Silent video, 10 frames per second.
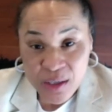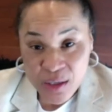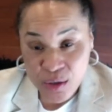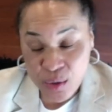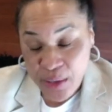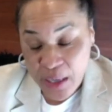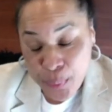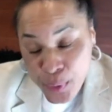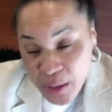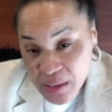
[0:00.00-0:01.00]
you know, we got a
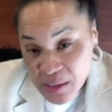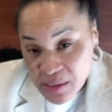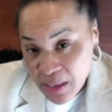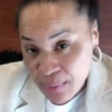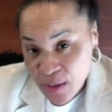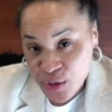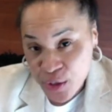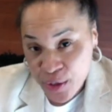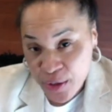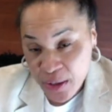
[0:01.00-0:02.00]
pretty good team this
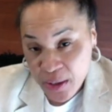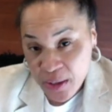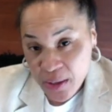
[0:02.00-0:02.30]
year.